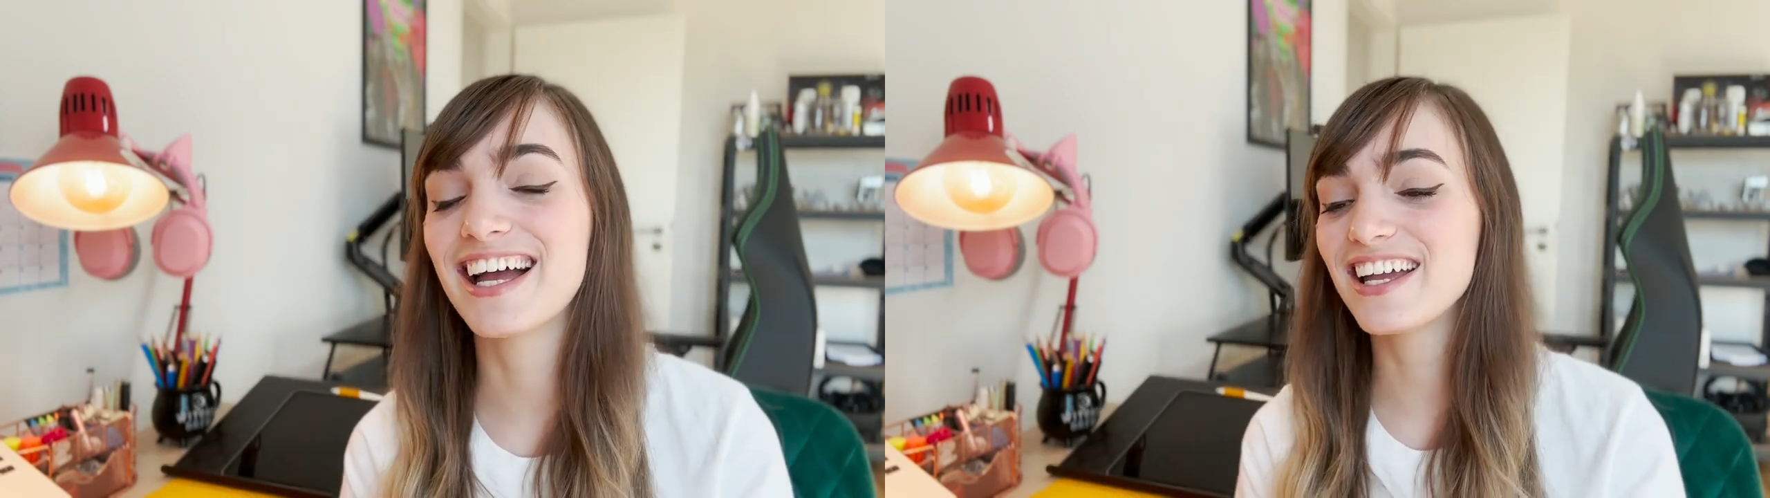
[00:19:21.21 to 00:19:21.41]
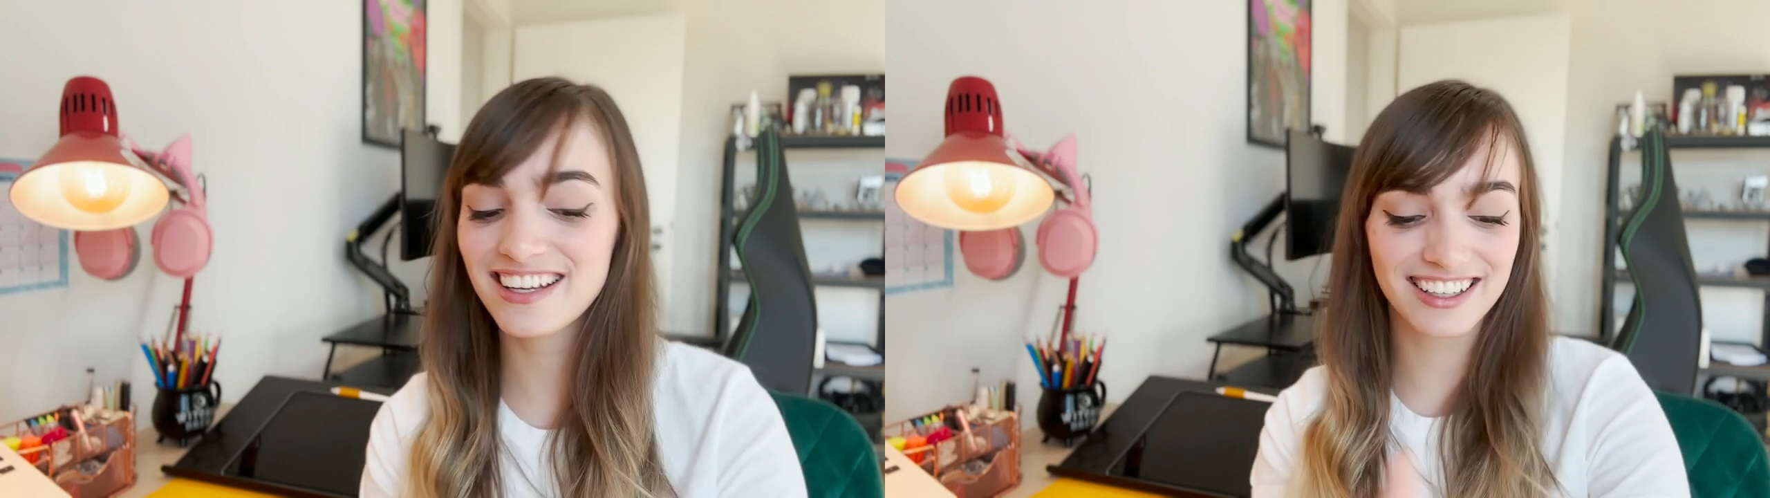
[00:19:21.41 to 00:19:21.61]

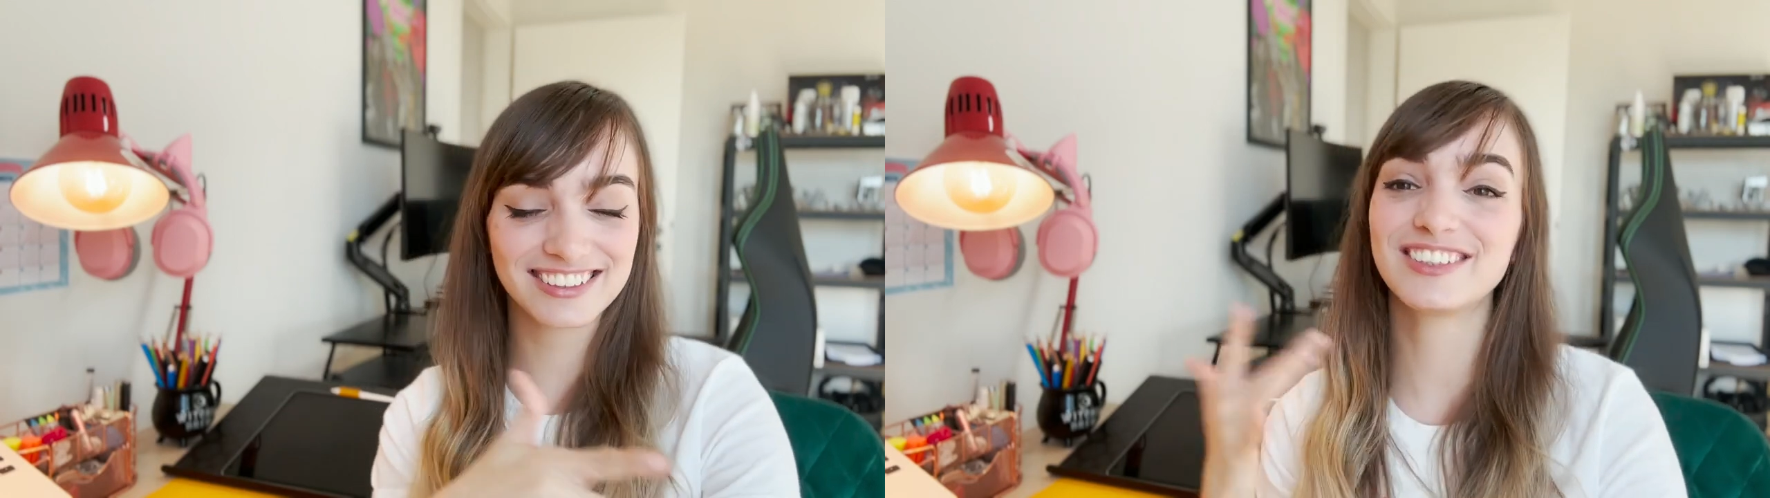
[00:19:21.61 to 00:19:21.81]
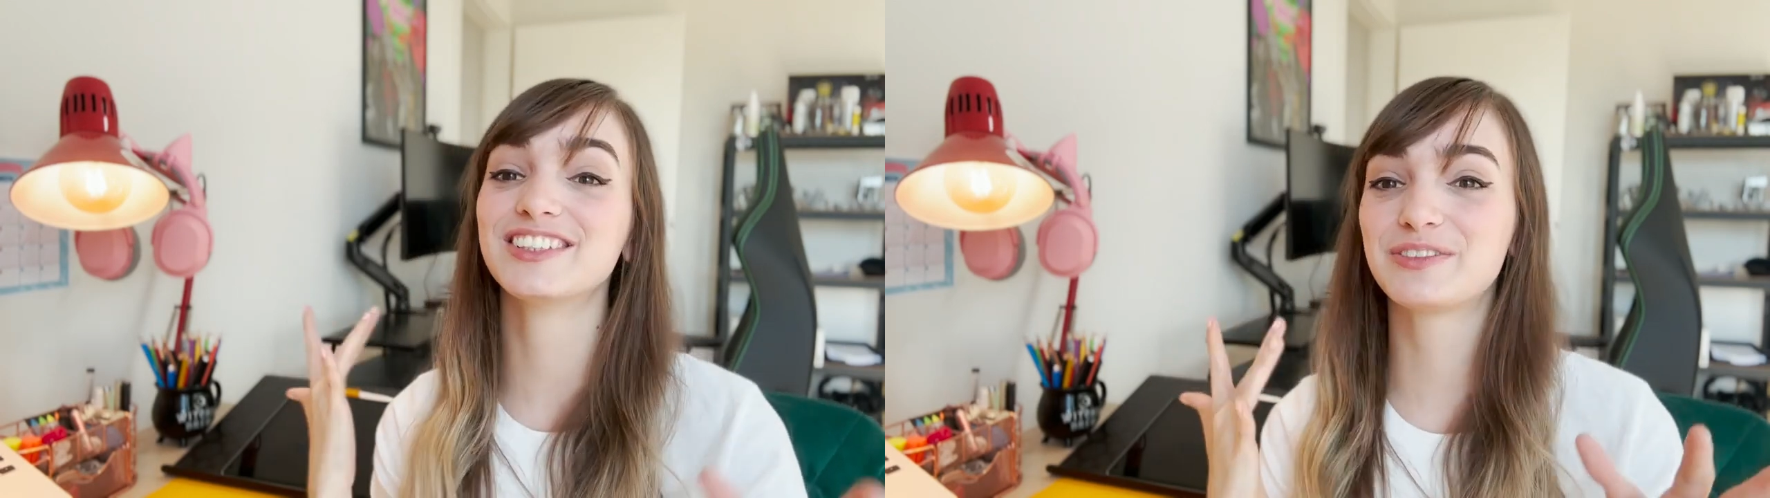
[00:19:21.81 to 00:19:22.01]
I
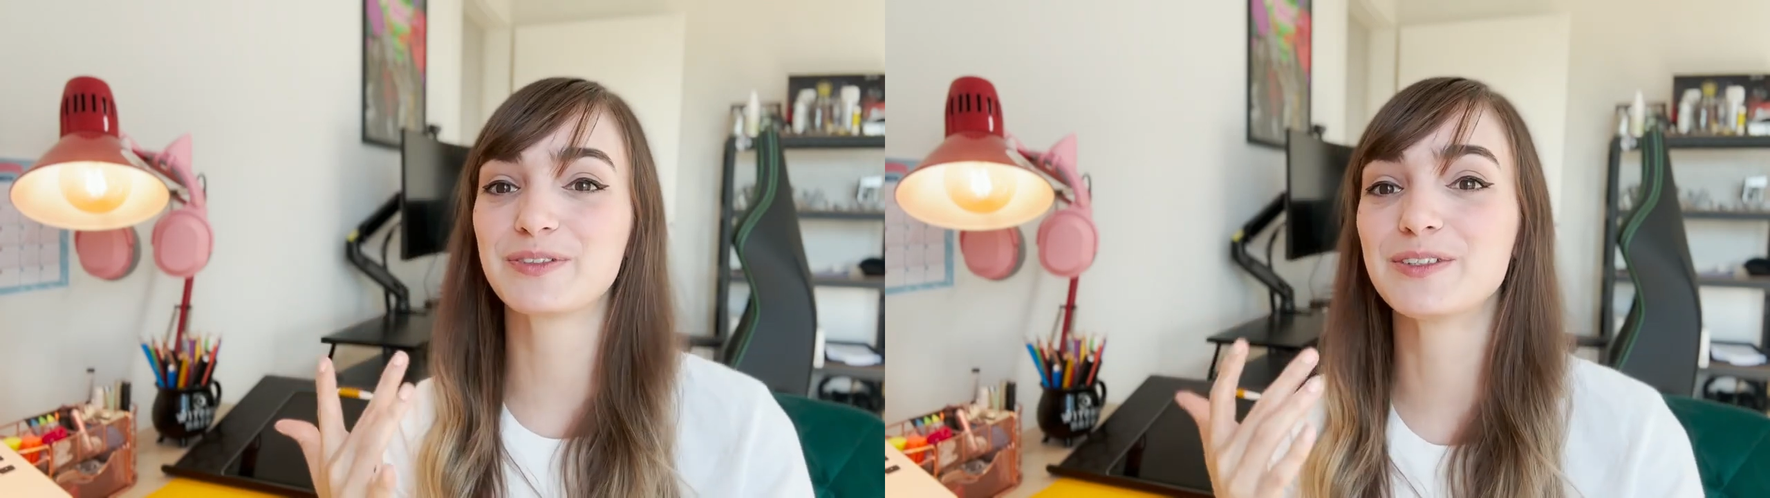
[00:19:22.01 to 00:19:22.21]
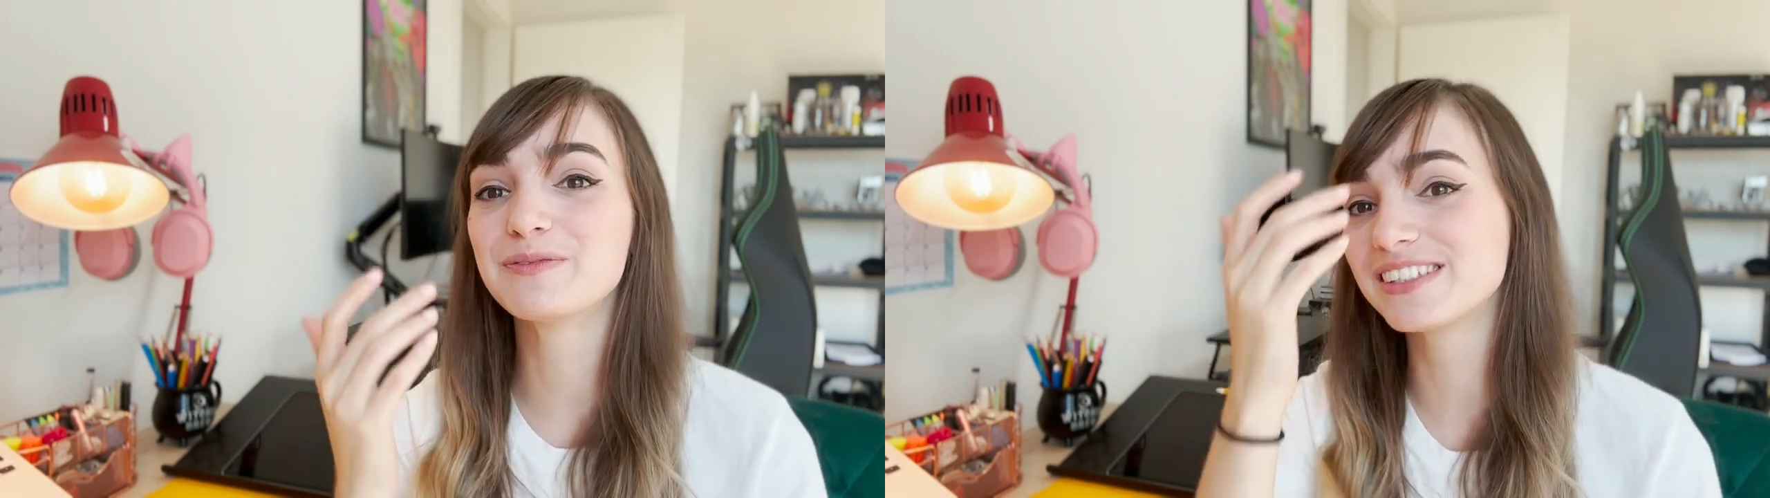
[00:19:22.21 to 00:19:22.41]
got
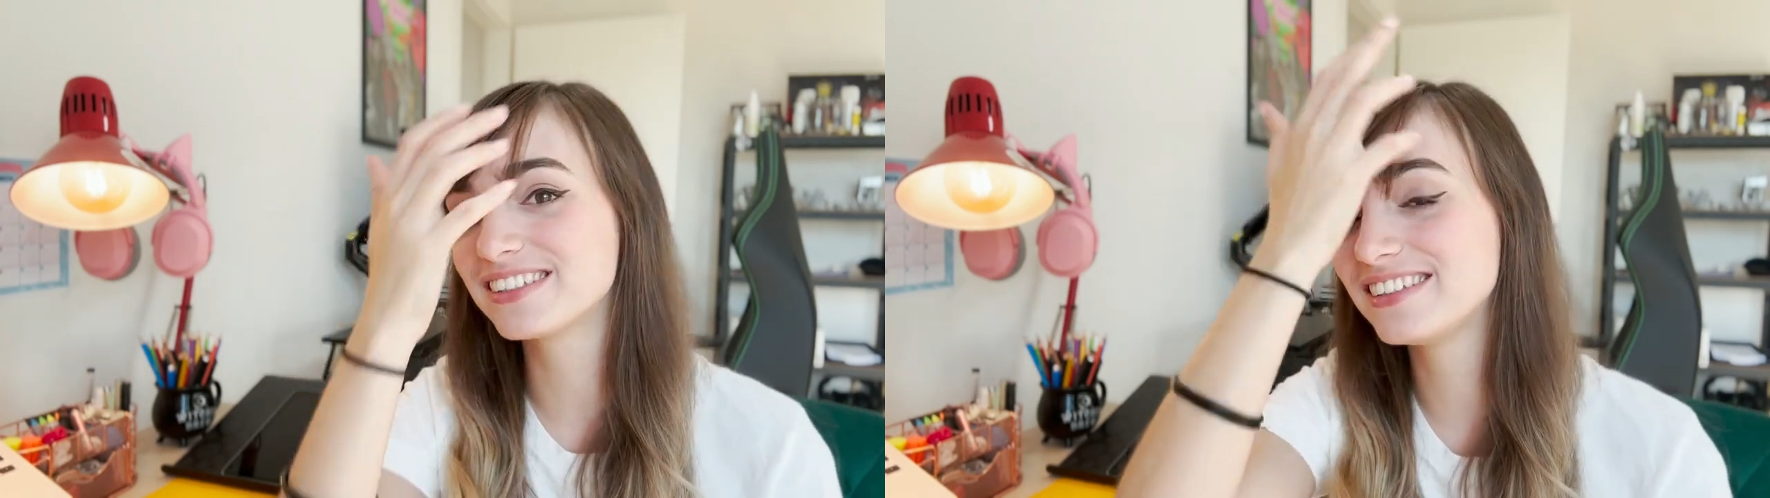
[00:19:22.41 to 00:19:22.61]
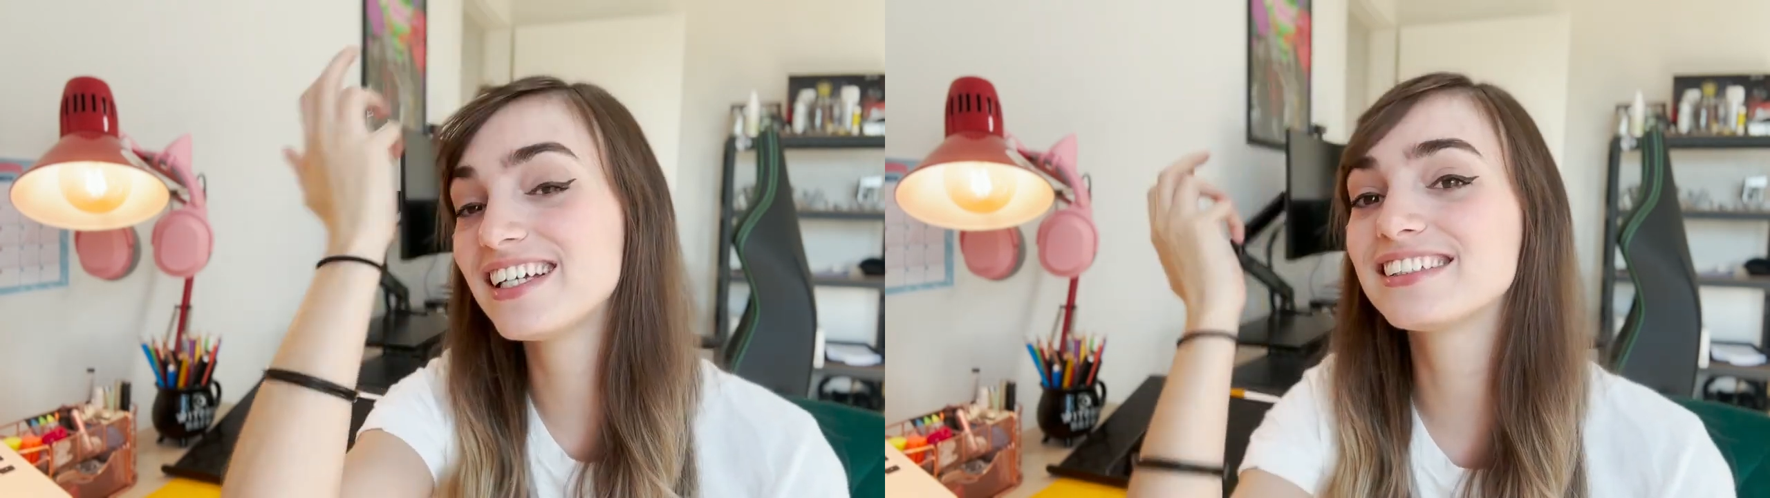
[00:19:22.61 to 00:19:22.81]

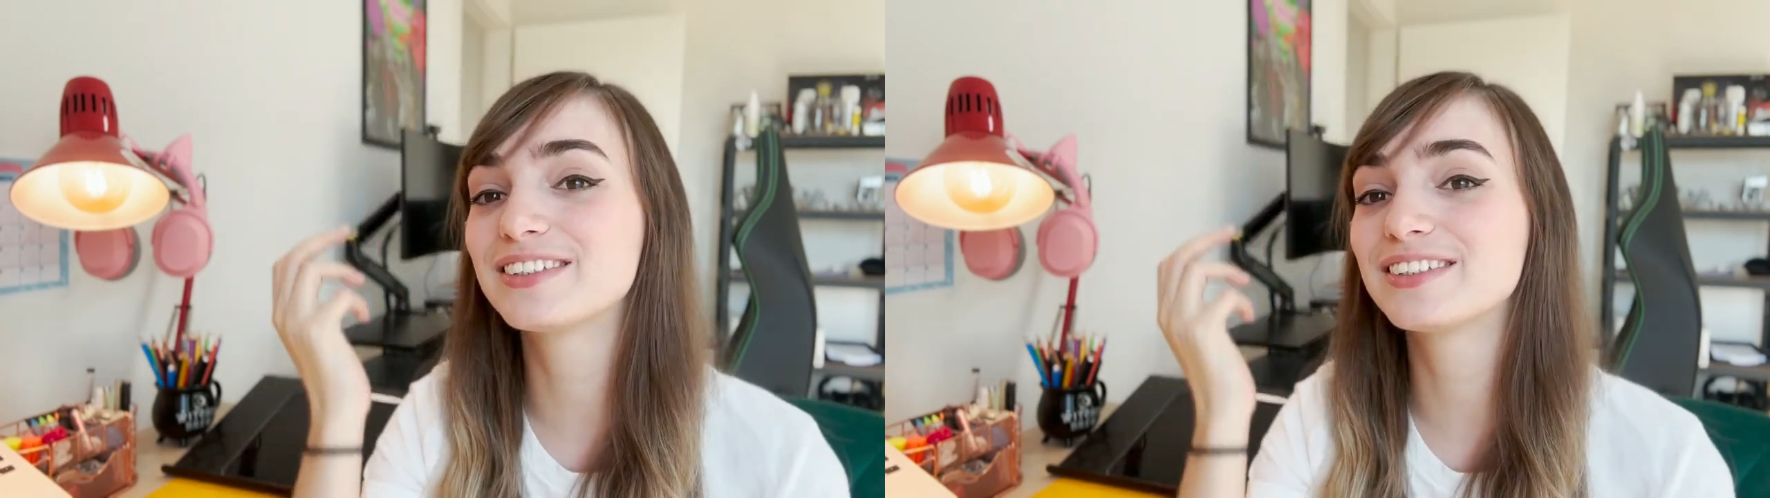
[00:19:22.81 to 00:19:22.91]
goosebumps just